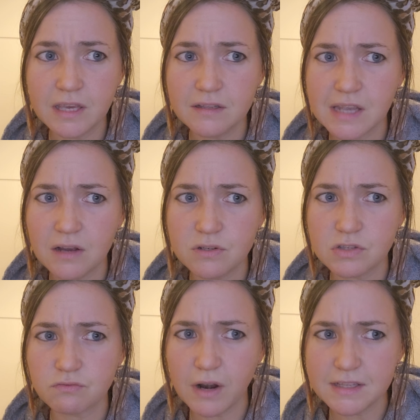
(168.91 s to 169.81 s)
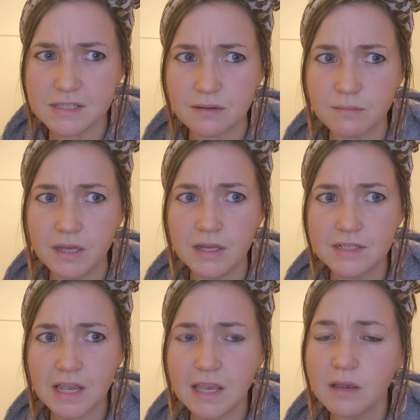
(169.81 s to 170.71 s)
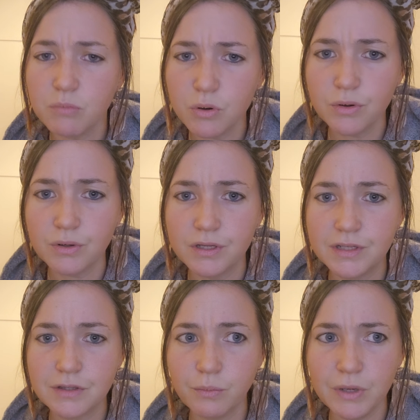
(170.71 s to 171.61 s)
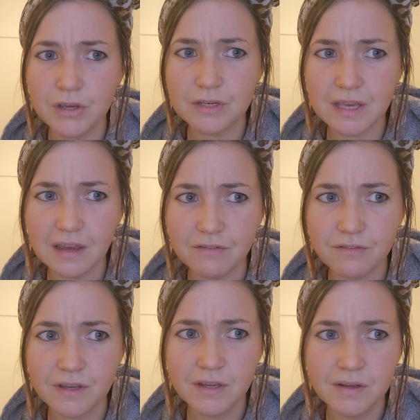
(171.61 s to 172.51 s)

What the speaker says: Guilt held us ransom, taking more than we could give.